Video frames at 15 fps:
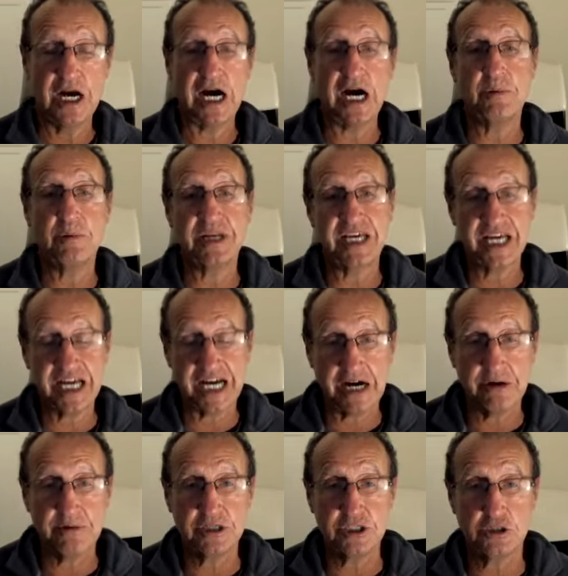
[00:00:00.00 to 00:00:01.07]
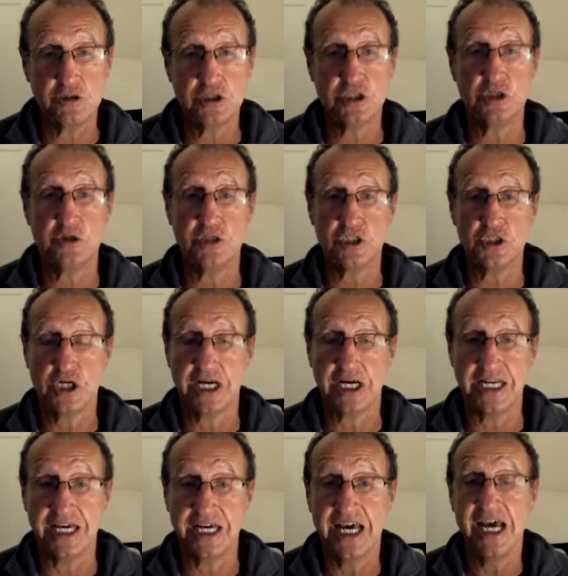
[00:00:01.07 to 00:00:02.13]
I would encourage you to do the
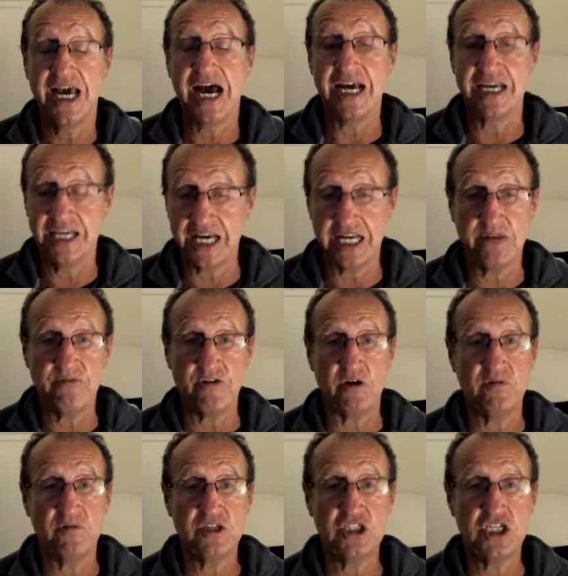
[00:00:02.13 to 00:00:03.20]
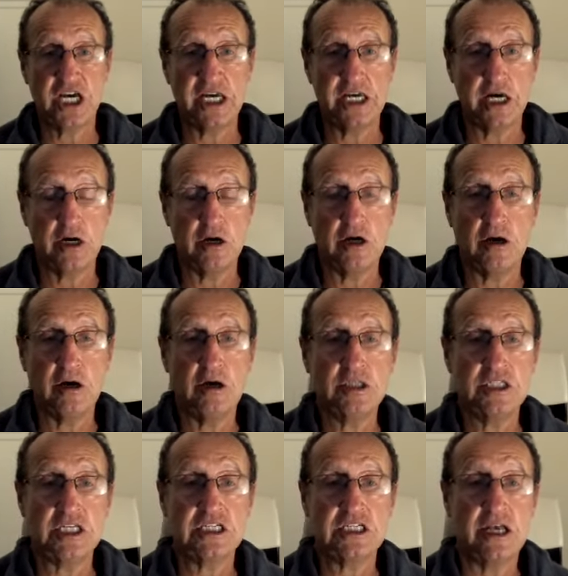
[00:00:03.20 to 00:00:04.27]
training and get involved with chair yoga,
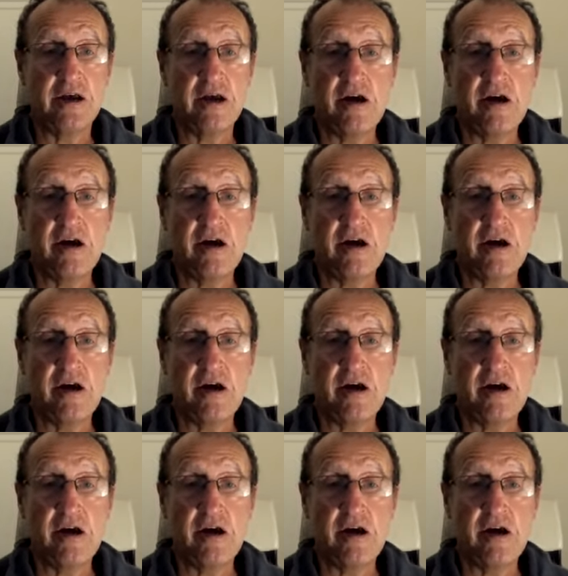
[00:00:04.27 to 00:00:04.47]
because it's